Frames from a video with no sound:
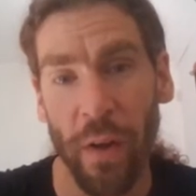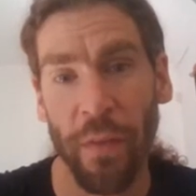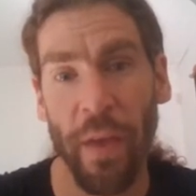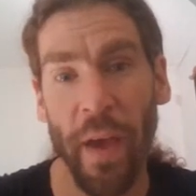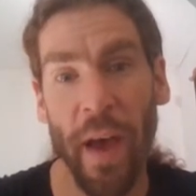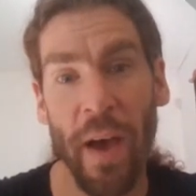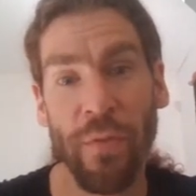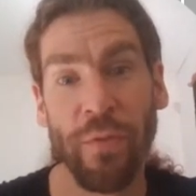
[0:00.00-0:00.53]

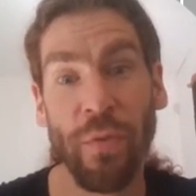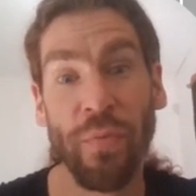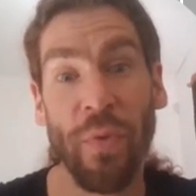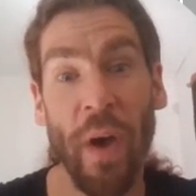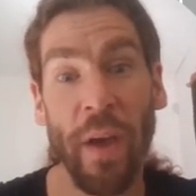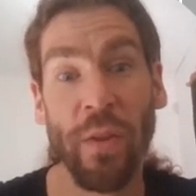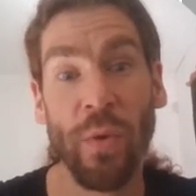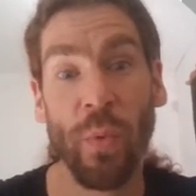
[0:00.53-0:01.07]
They have to
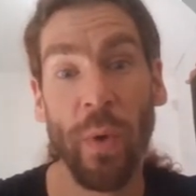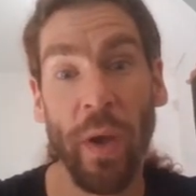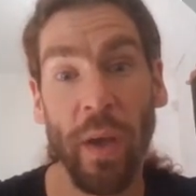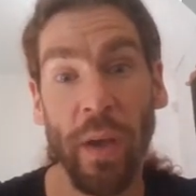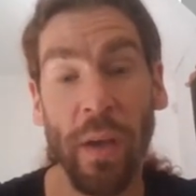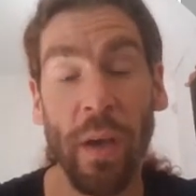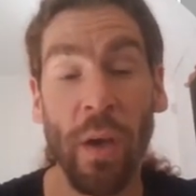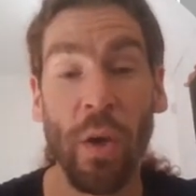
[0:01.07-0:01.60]
find a
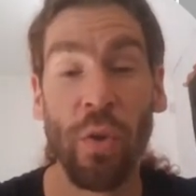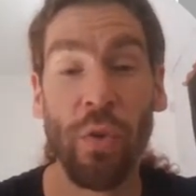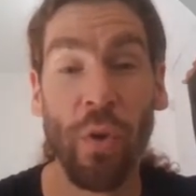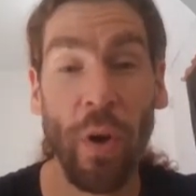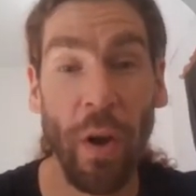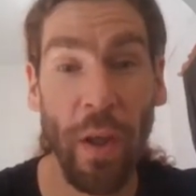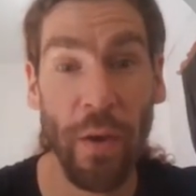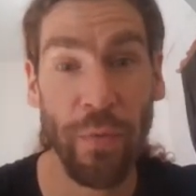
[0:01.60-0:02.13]
way to
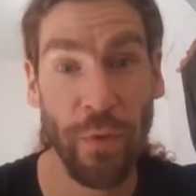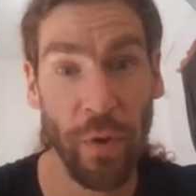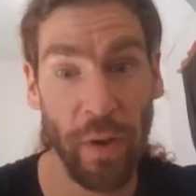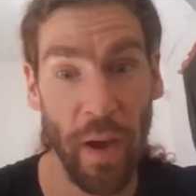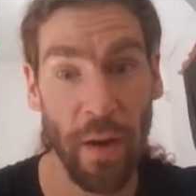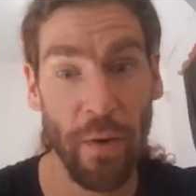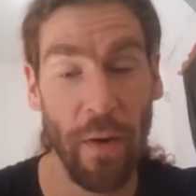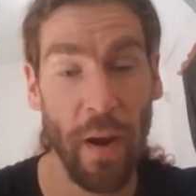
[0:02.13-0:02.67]
live
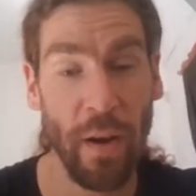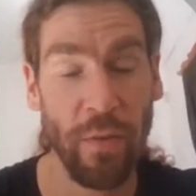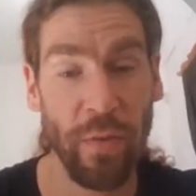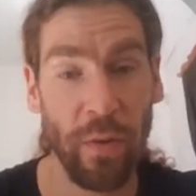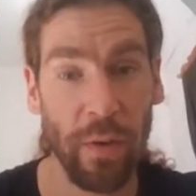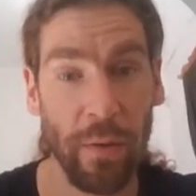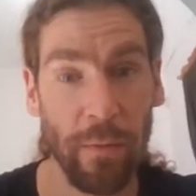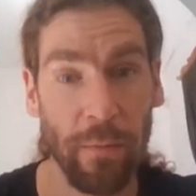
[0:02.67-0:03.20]
together,
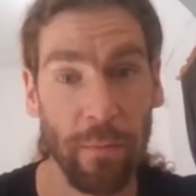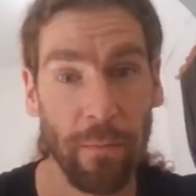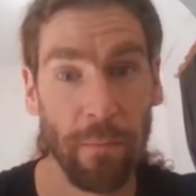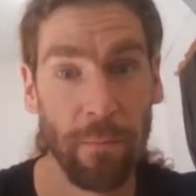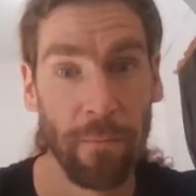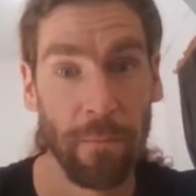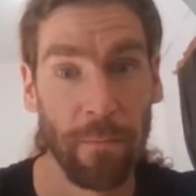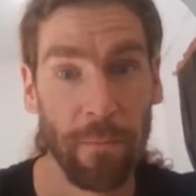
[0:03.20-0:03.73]
actually.
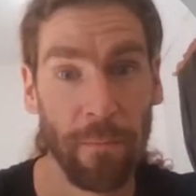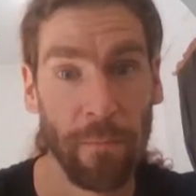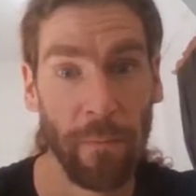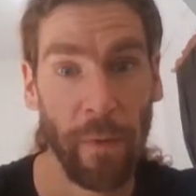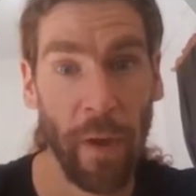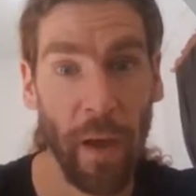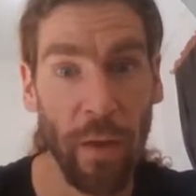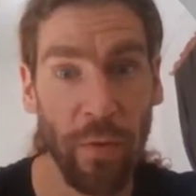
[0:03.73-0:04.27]

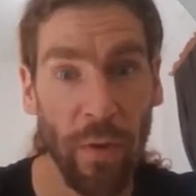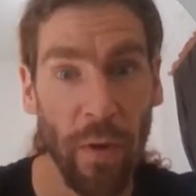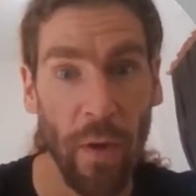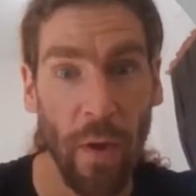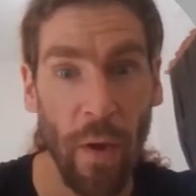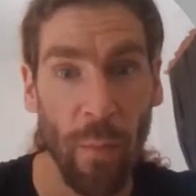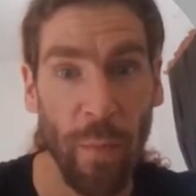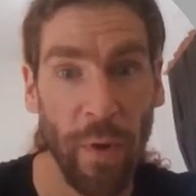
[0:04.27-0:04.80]
Yes?
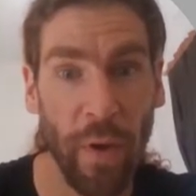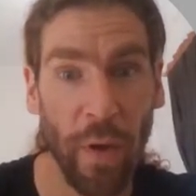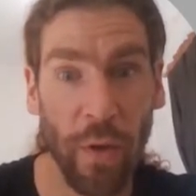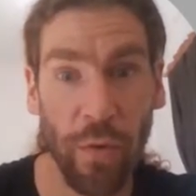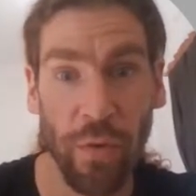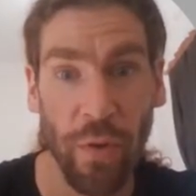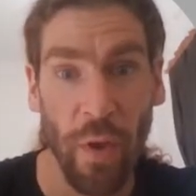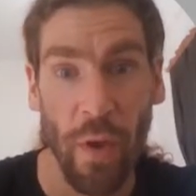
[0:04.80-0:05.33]

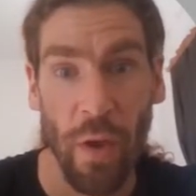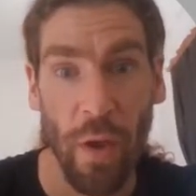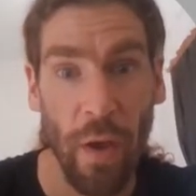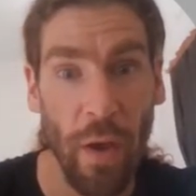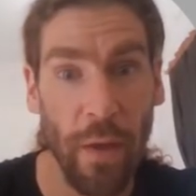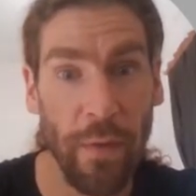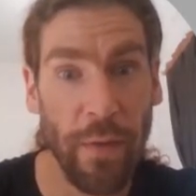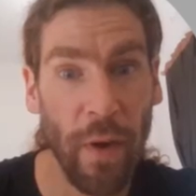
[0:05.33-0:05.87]
Because
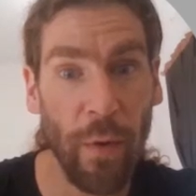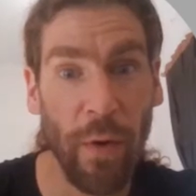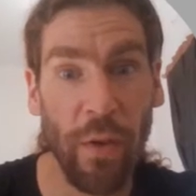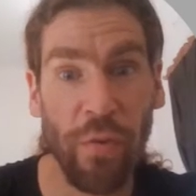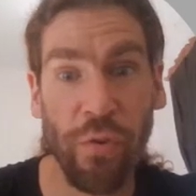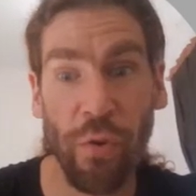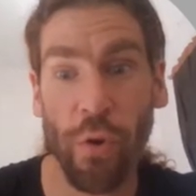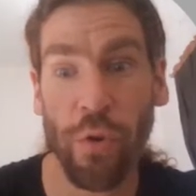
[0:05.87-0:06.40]
there
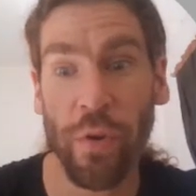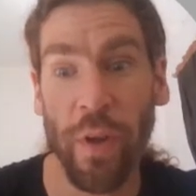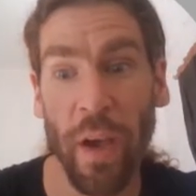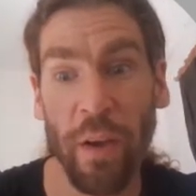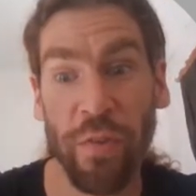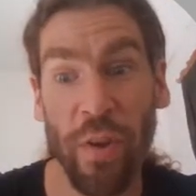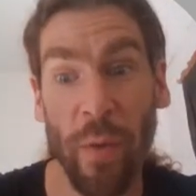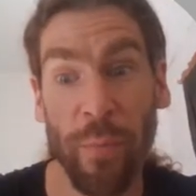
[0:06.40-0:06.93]
is certain
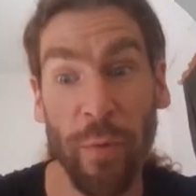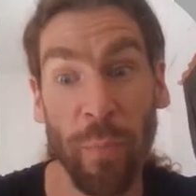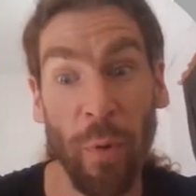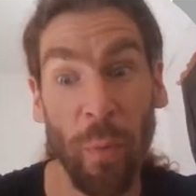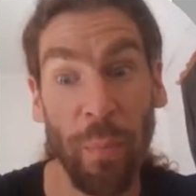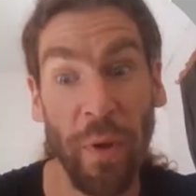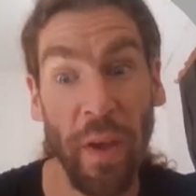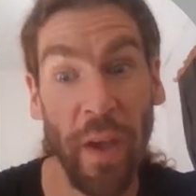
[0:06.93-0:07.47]
acceptable
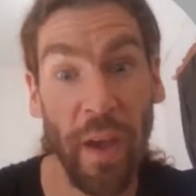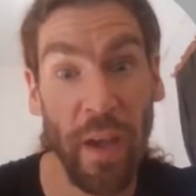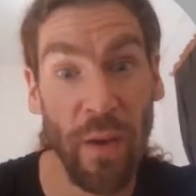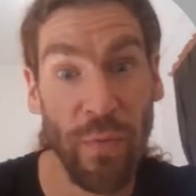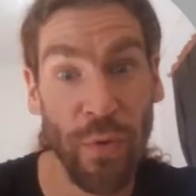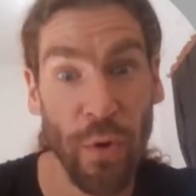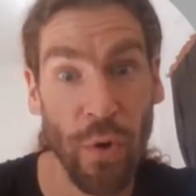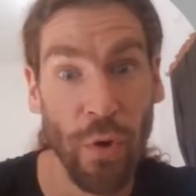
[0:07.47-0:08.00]

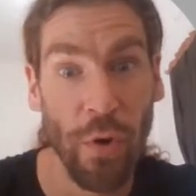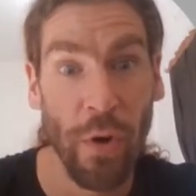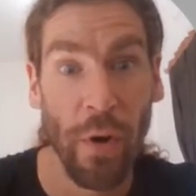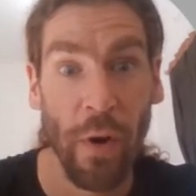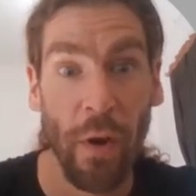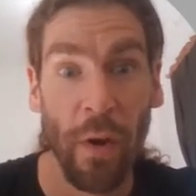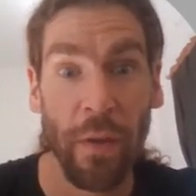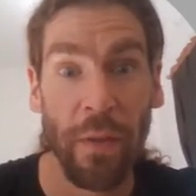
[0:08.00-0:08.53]
behavior
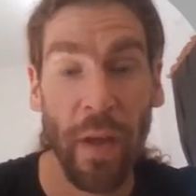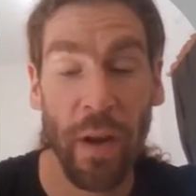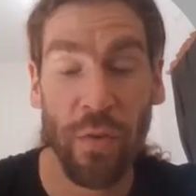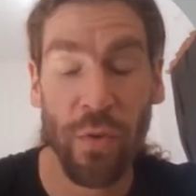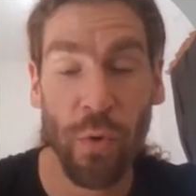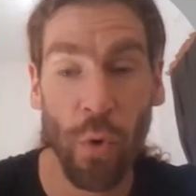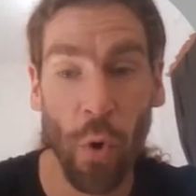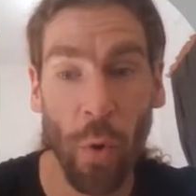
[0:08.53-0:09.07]
that is
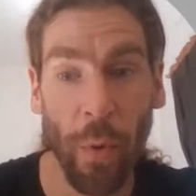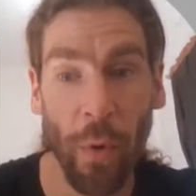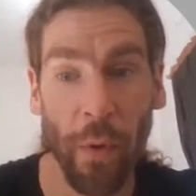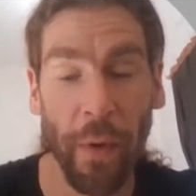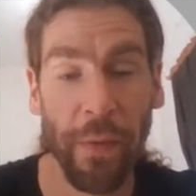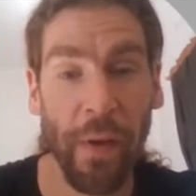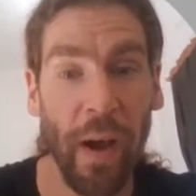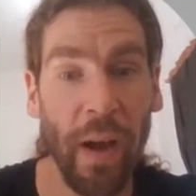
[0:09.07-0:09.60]
normal
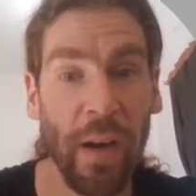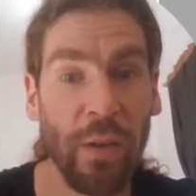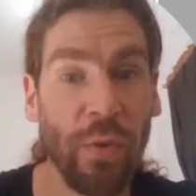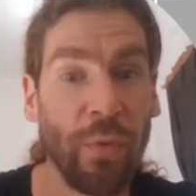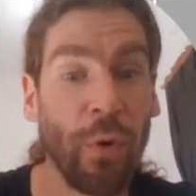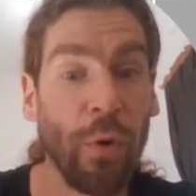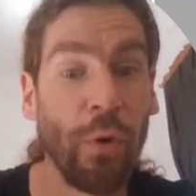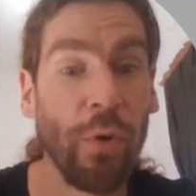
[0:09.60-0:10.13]
in the island
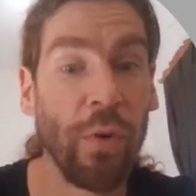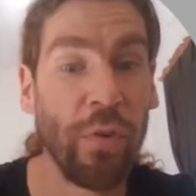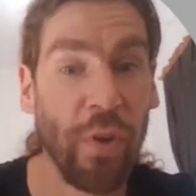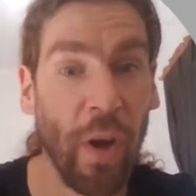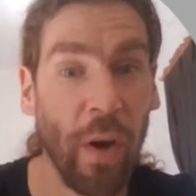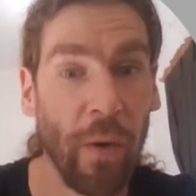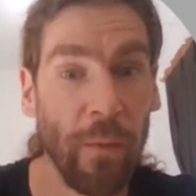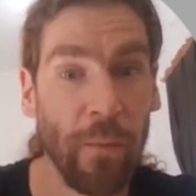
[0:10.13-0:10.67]
of
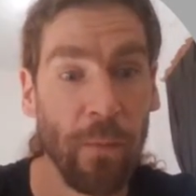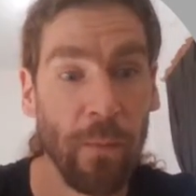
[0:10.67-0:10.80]
Curacao.